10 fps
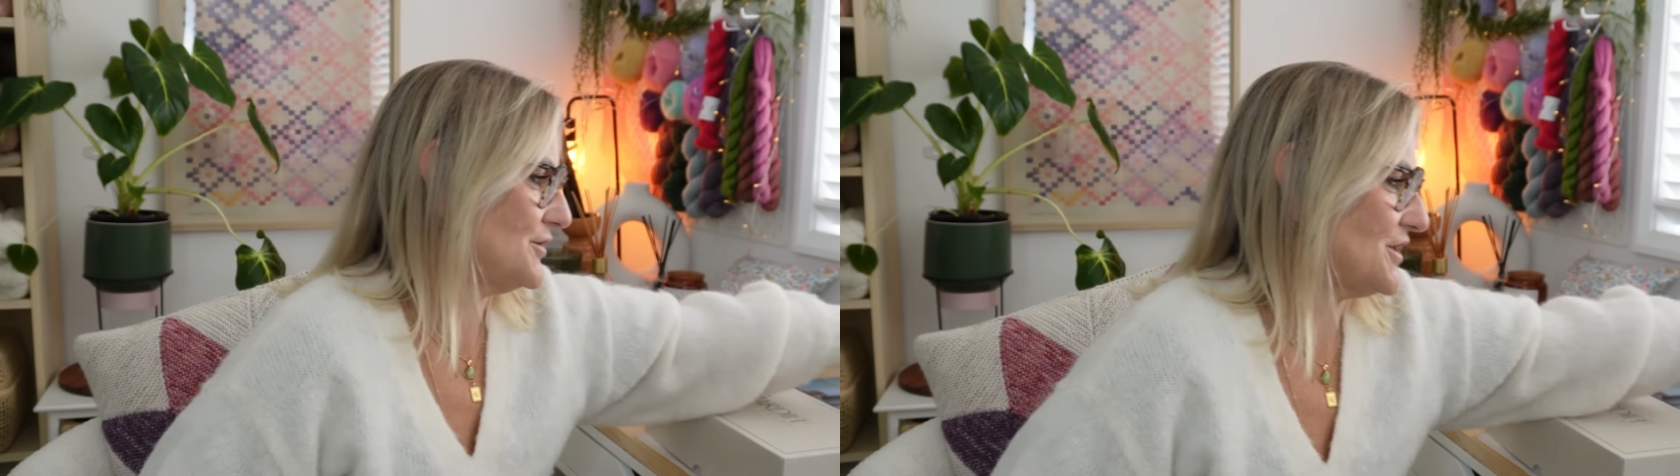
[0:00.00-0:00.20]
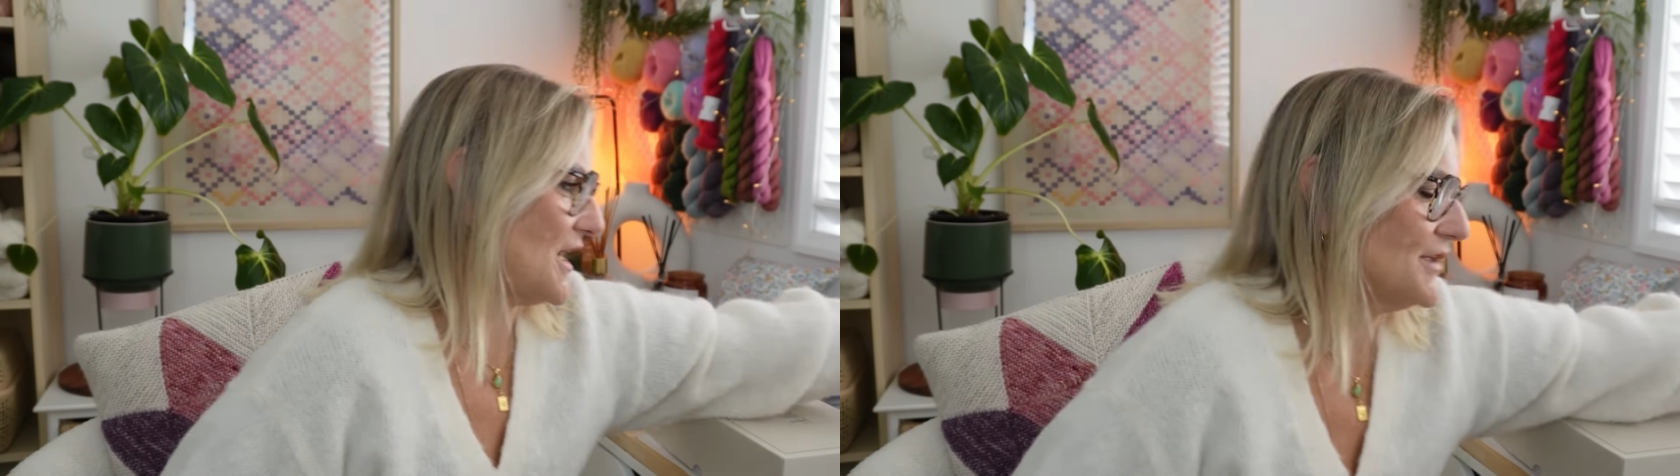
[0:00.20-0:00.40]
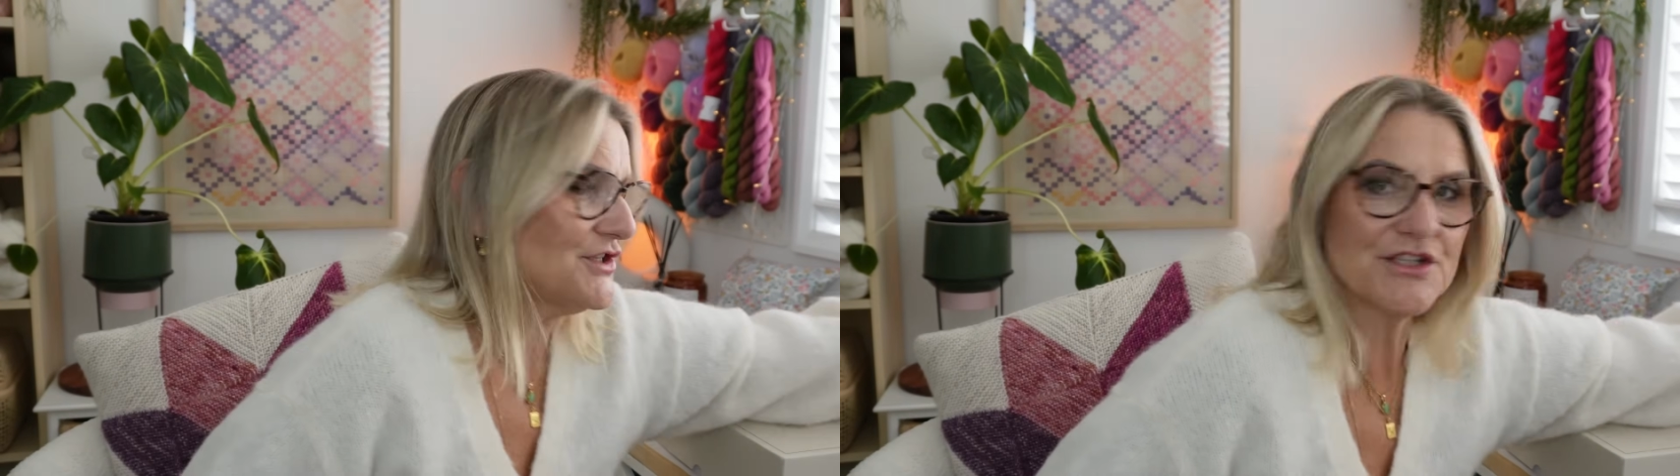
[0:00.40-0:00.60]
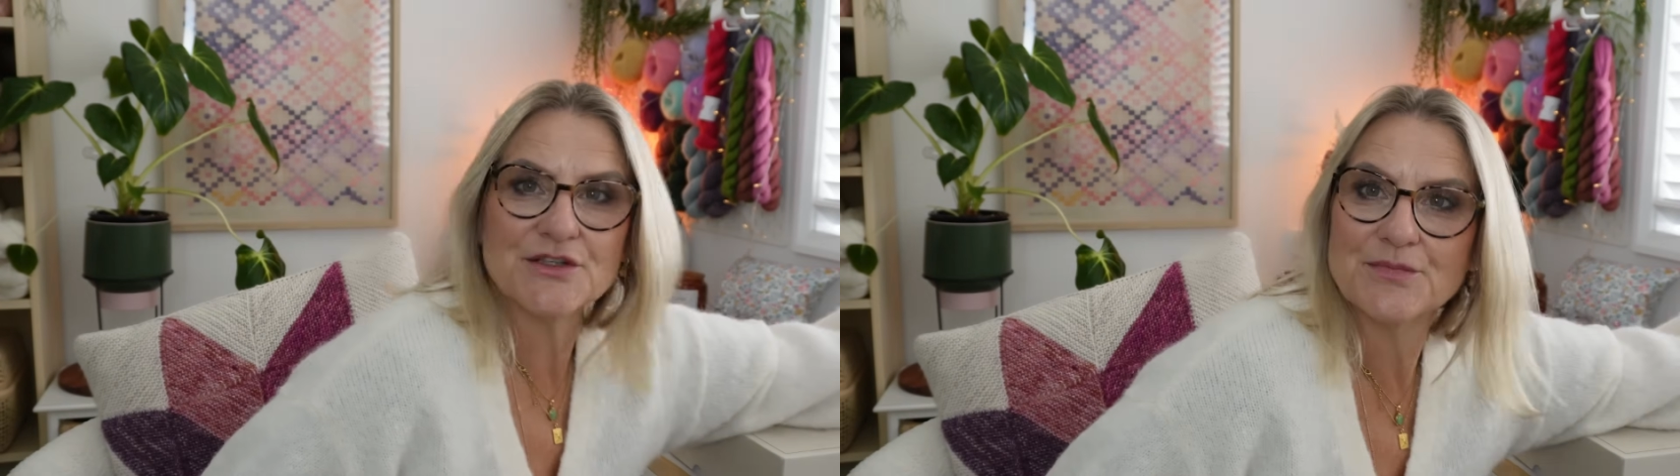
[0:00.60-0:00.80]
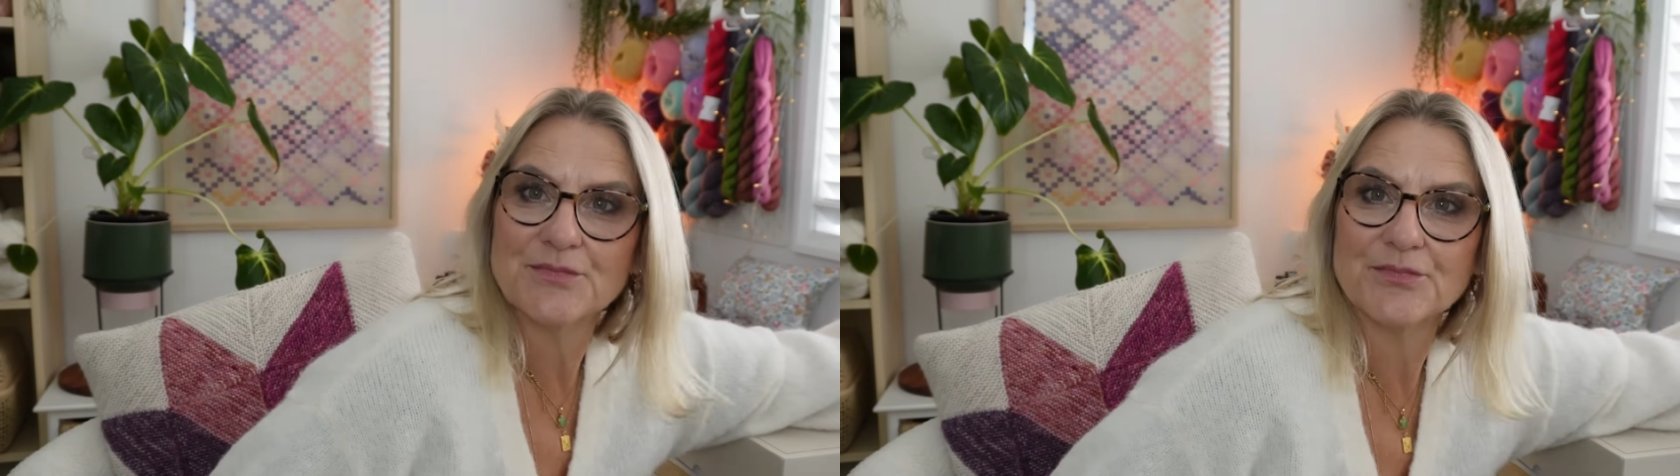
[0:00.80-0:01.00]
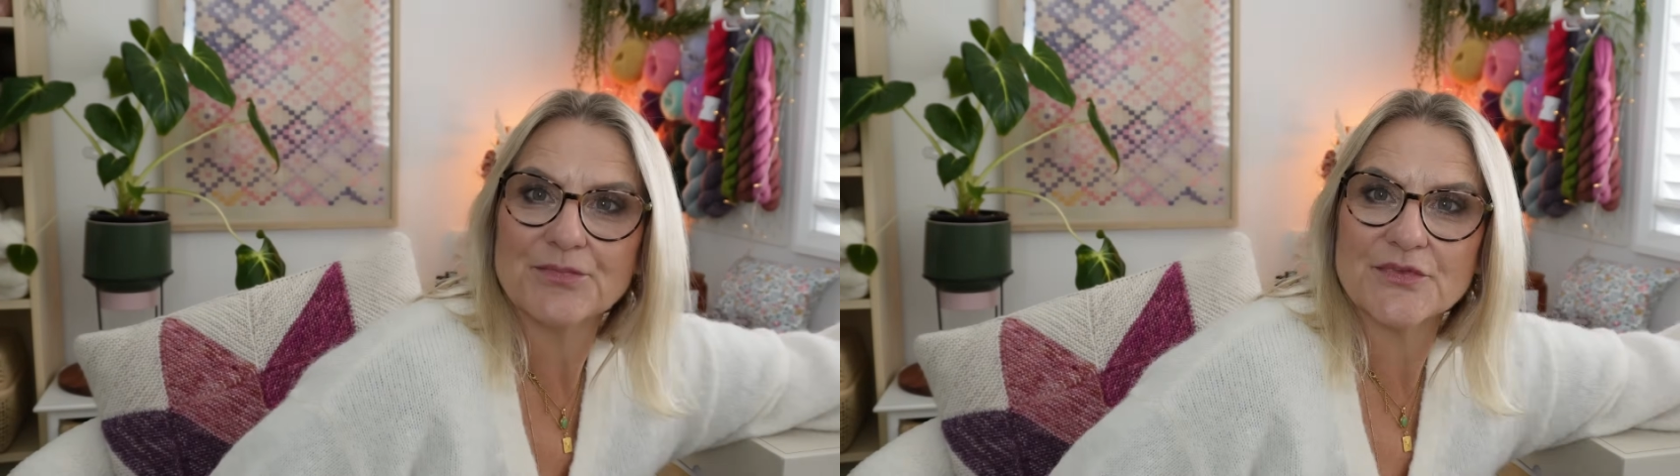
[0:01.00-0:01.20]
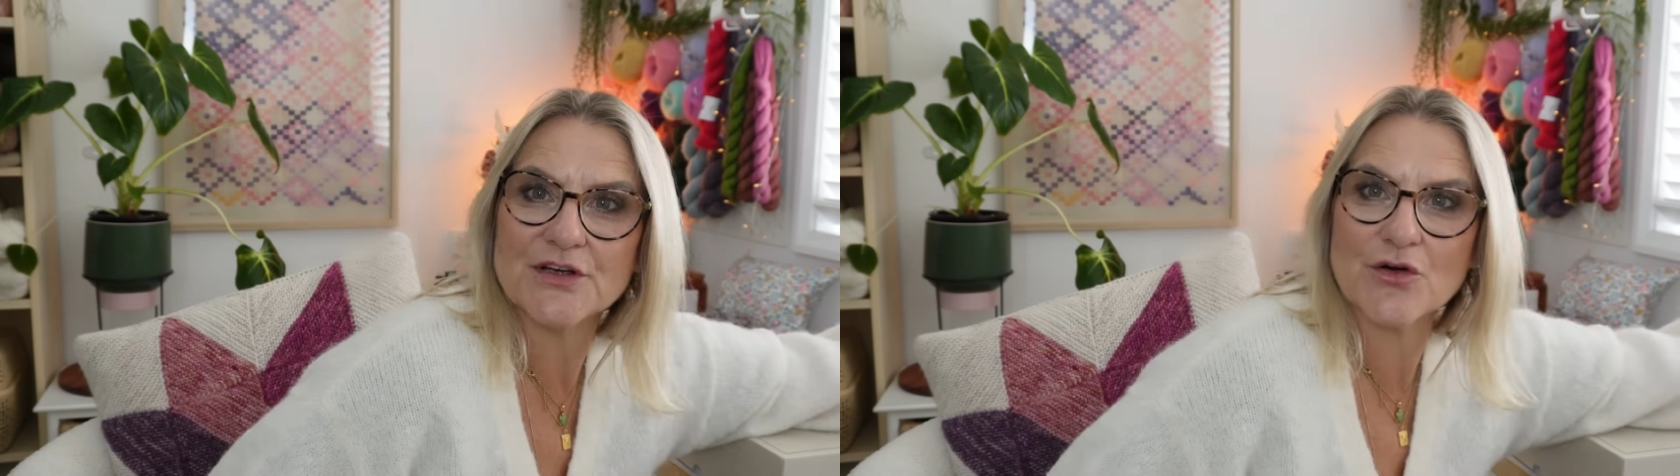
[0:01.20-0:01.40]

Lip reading: judge the